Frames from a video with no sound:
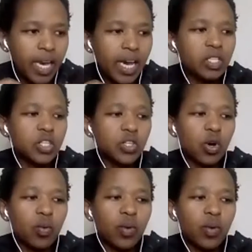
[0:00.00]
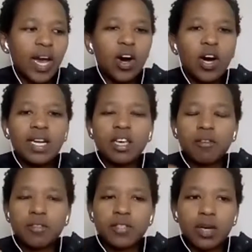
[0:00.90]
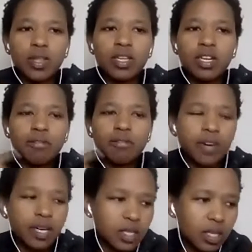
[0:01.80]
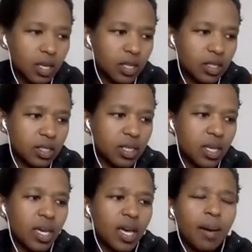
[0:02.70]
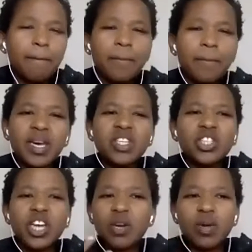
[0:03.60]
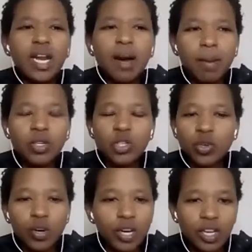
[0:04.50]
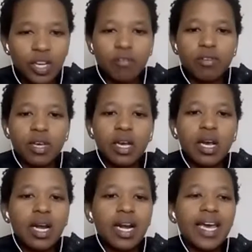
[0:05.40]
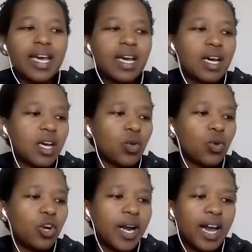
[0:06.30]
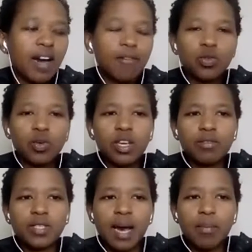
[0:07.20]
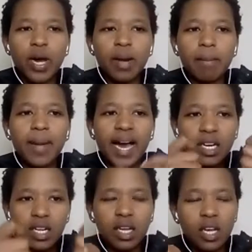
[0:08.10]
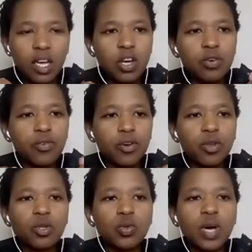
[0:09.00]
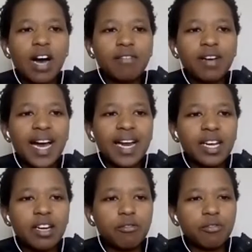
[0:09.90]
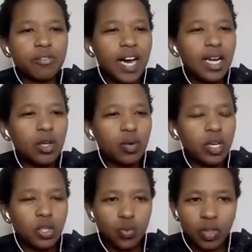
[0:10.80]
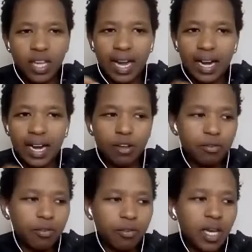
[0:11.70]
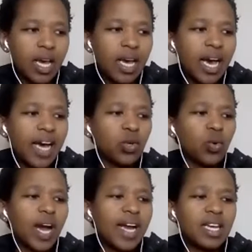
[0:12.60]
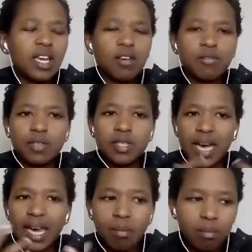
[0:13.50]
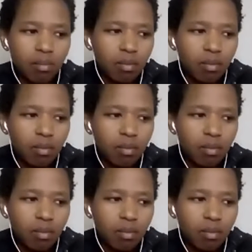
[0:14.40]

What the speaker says: And so we are all gifted with different things. Be genuine about your giving. Like, you don't have to give someone money for you to have added value into their life. You can give time,